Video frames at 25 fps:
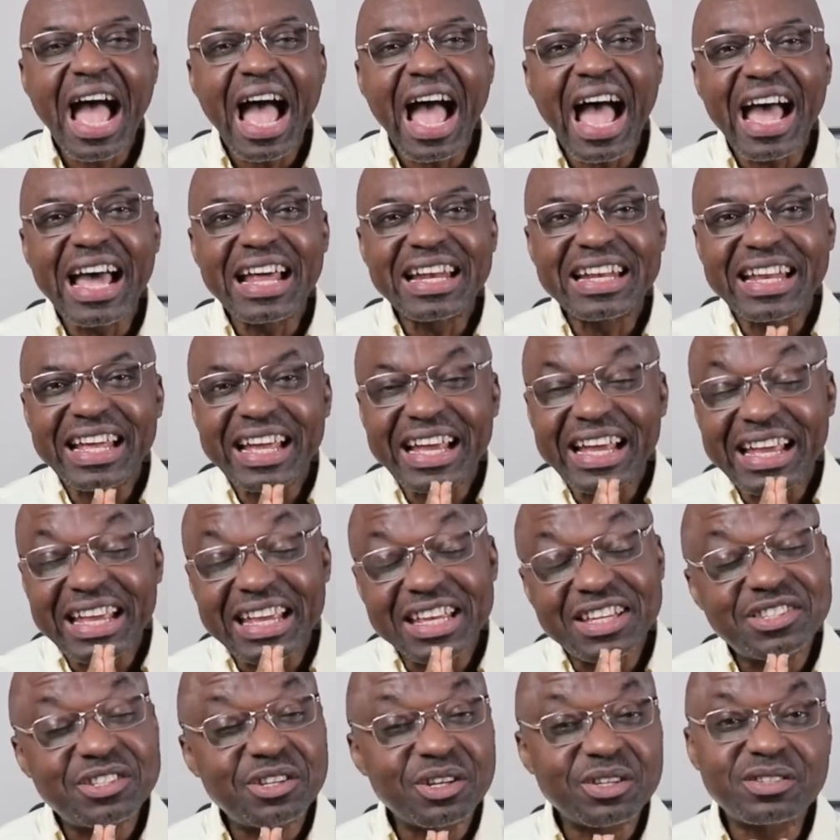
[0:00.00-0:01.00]
And
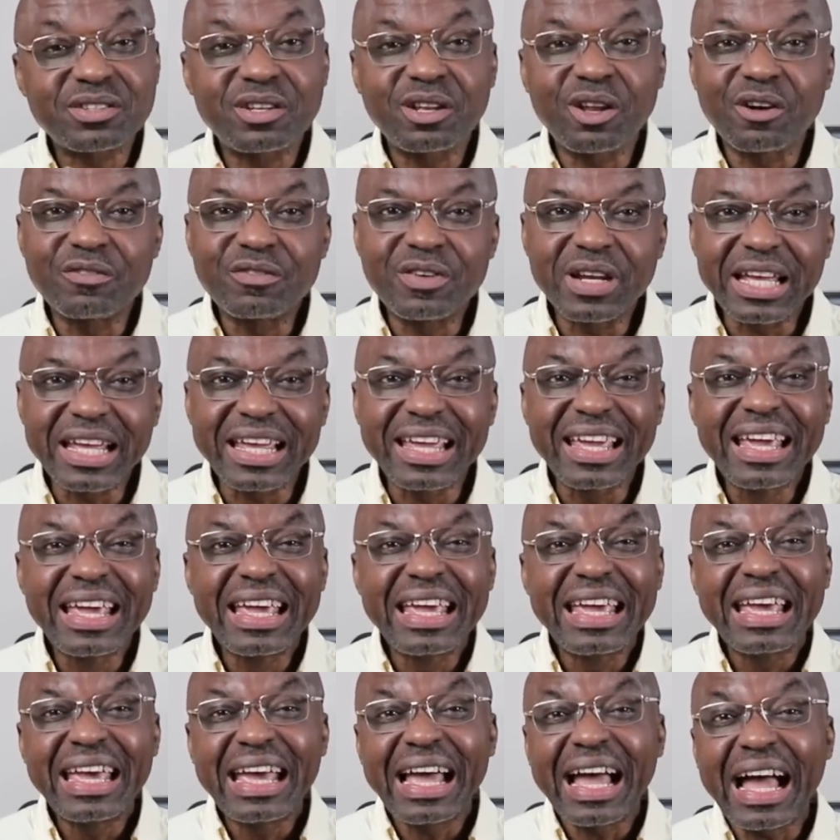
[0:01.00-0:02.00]
it's just lovely.
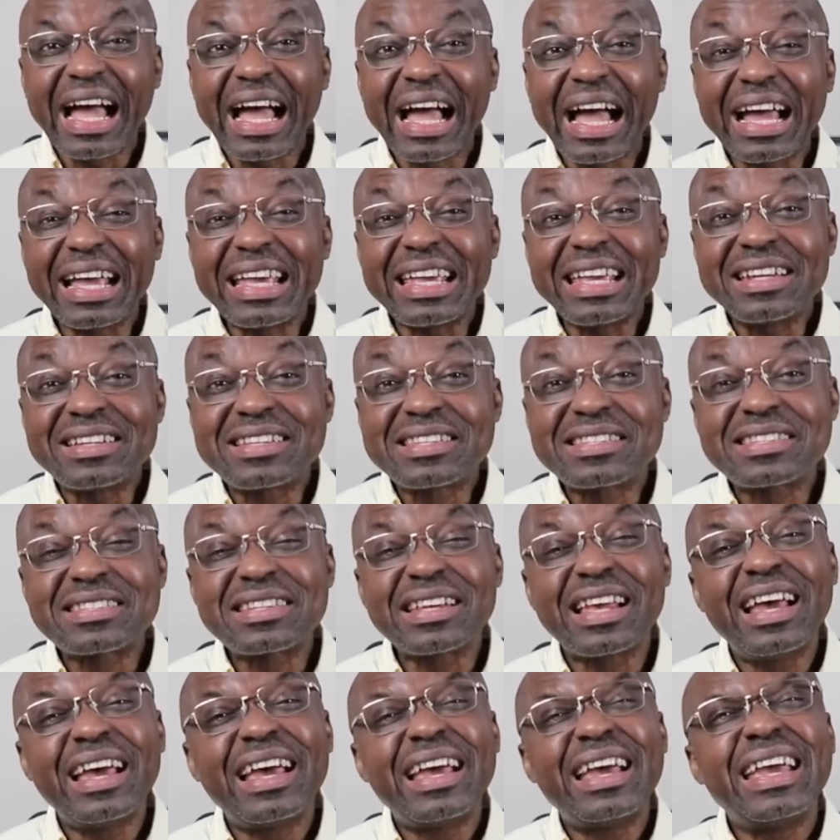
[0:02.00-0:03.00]

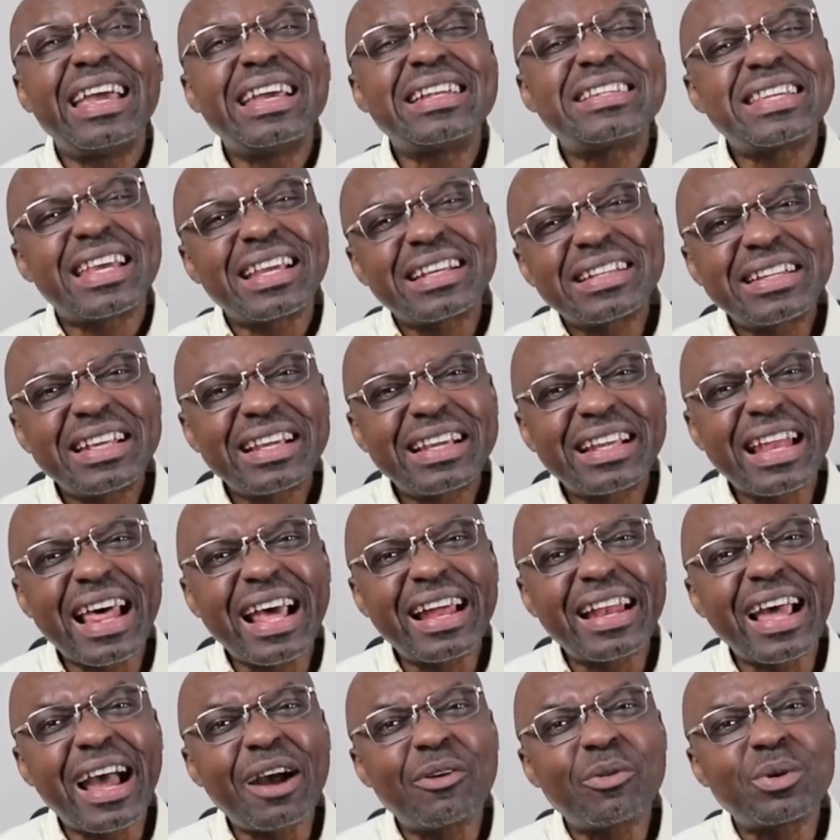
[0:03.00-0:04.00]
It's a technique
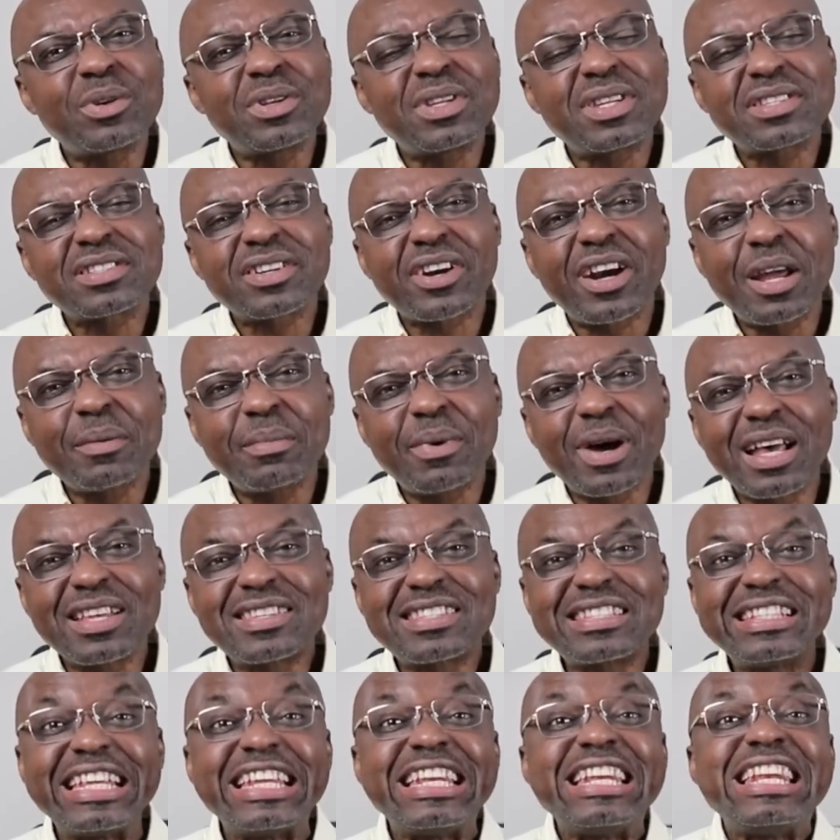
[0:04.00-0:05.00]
that I would describe
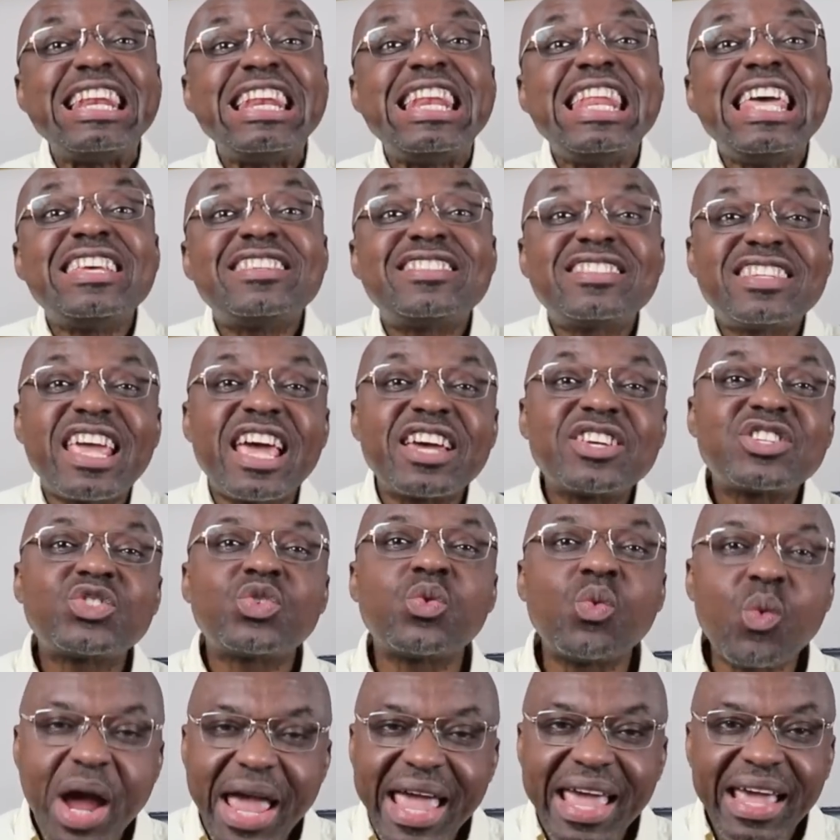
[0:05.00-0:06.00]
as the
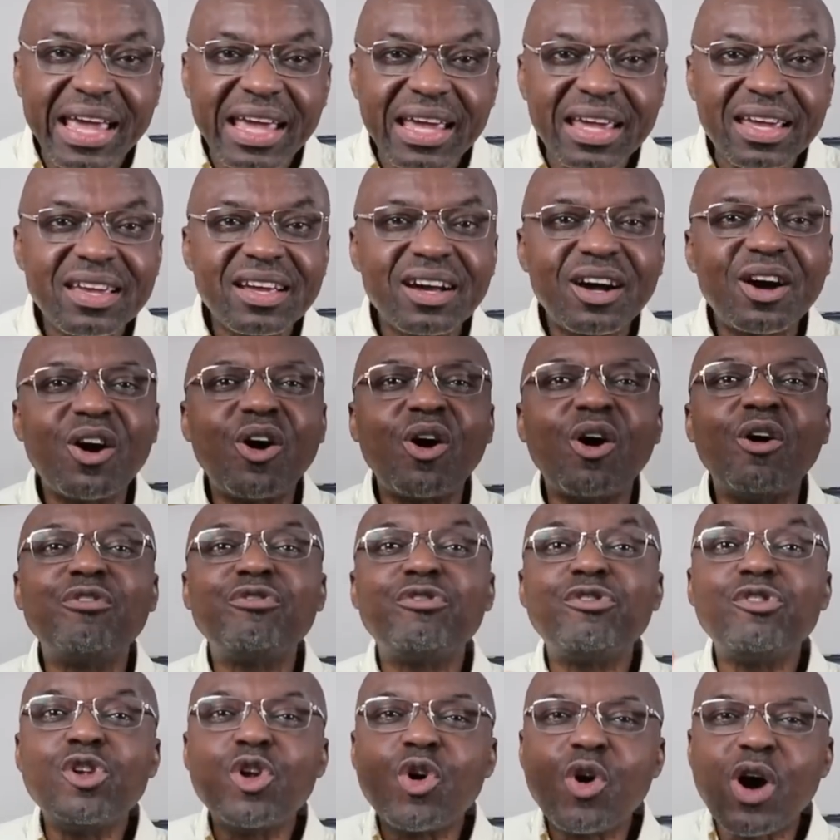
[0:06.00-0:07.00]
laziest way
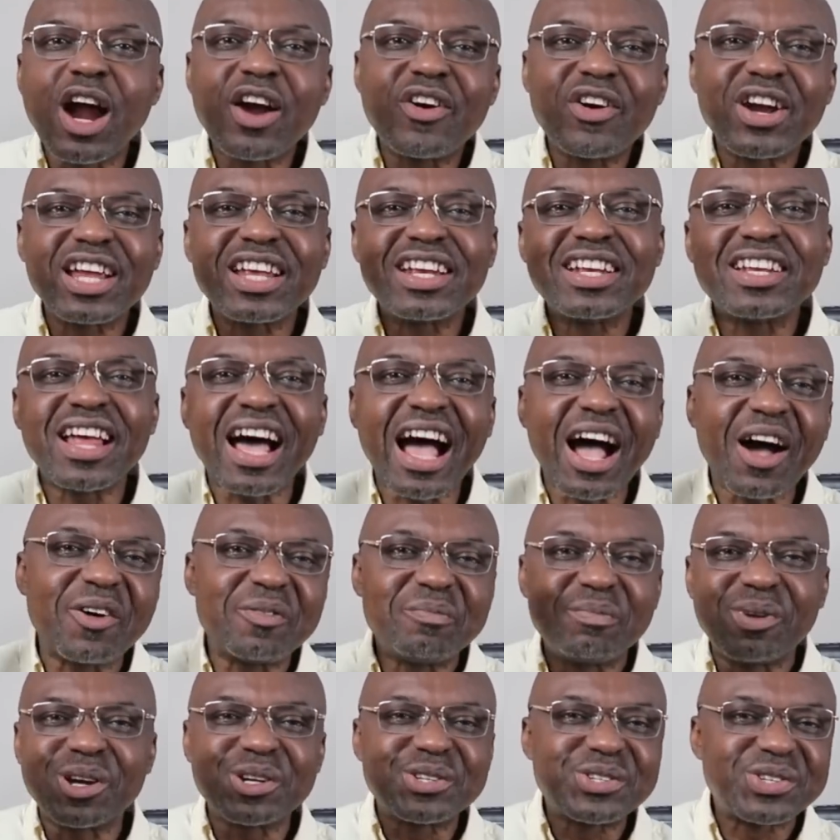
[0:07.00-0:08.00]
of lowering
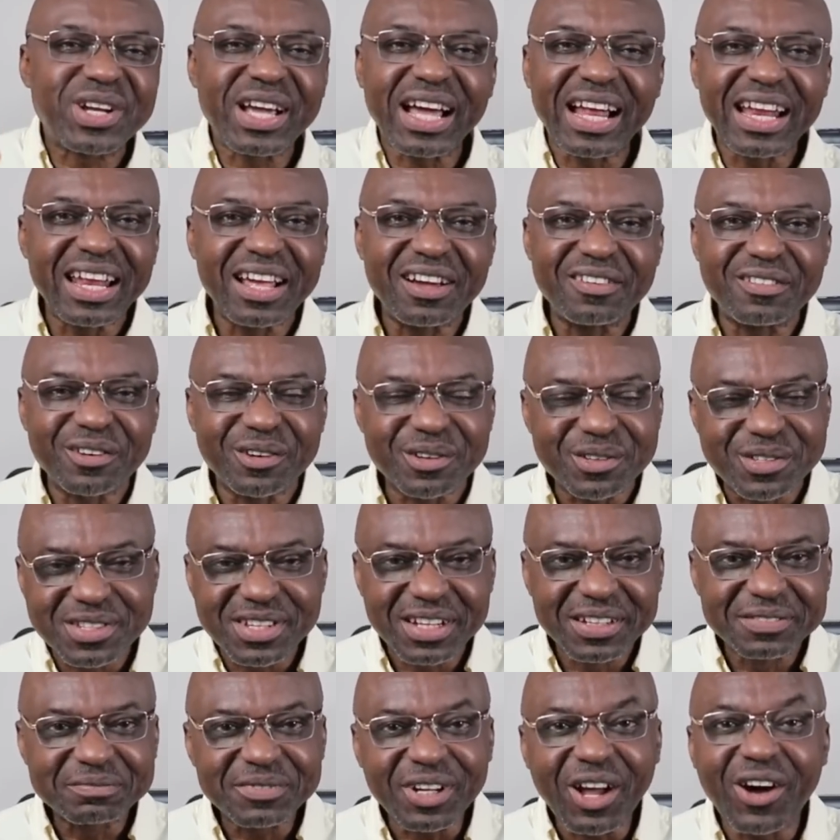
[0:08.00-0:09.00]
our blood sugar
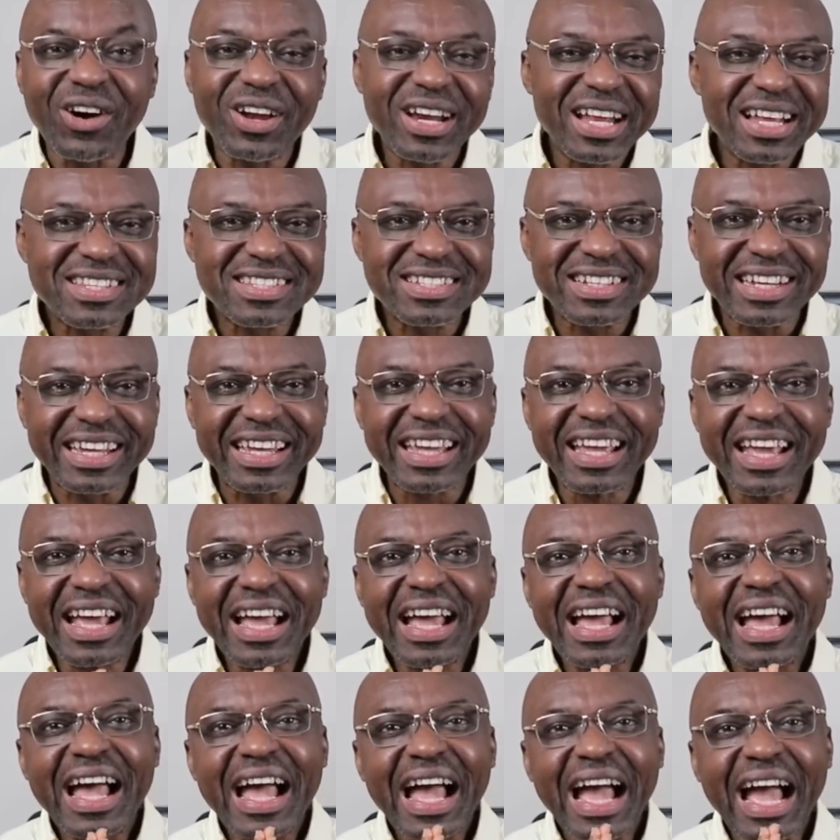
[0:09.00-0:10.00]
levels. Honestly,
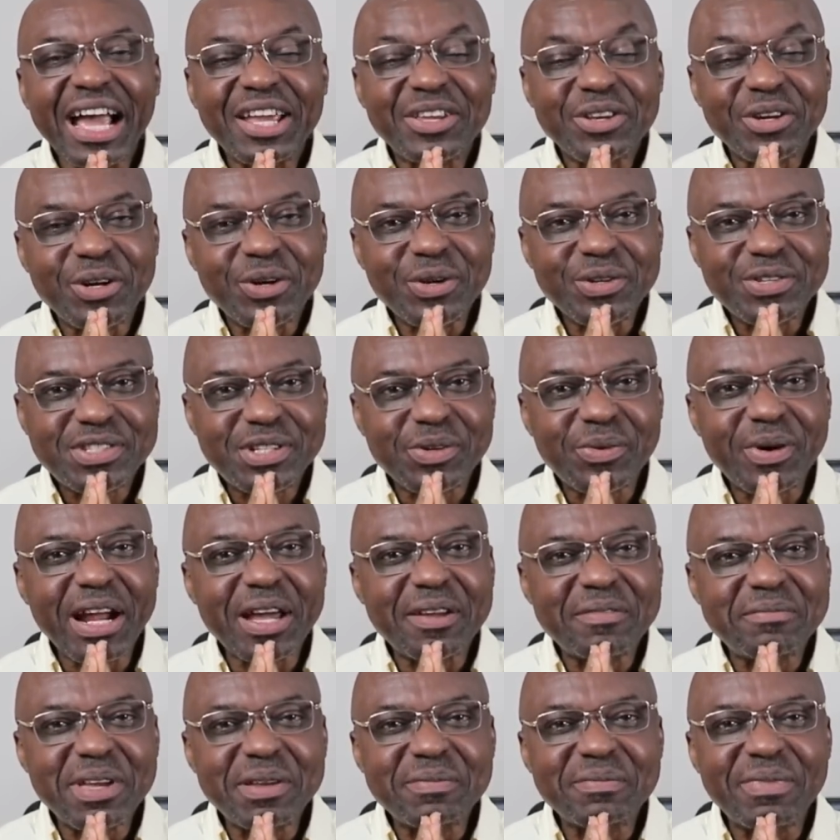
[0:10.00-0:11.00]
you're going to see what
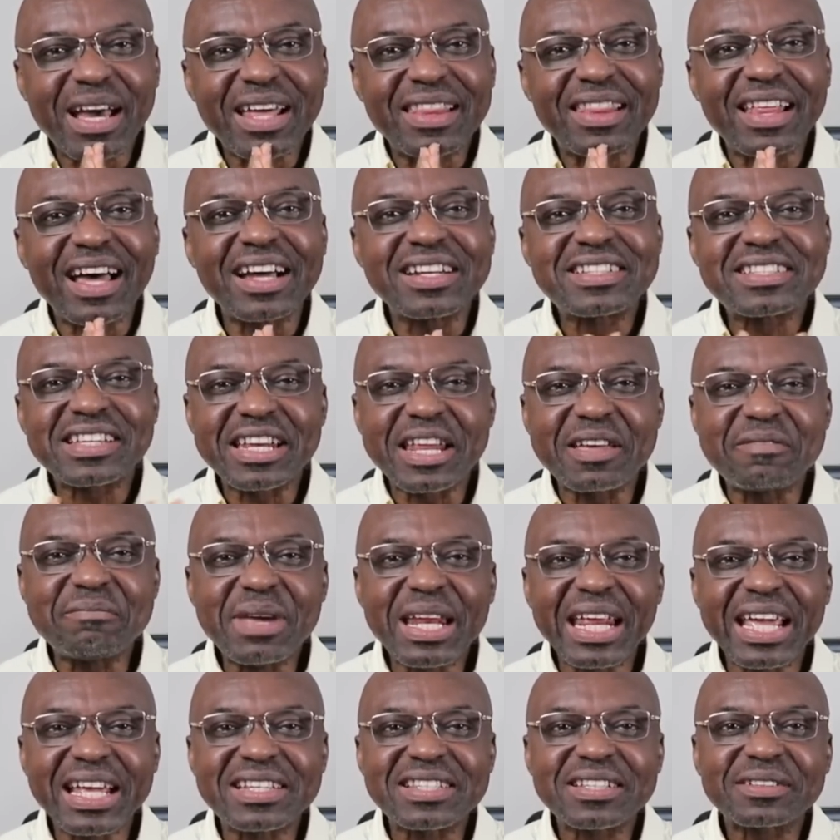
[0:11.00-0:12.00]
I mean by that in a
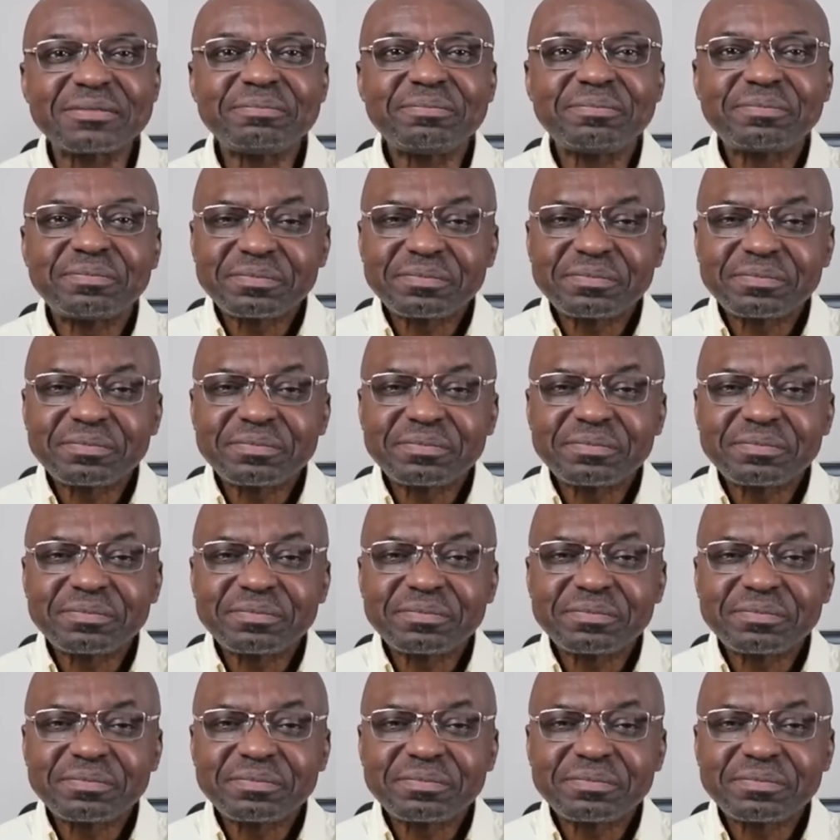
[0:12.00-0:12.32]
minute.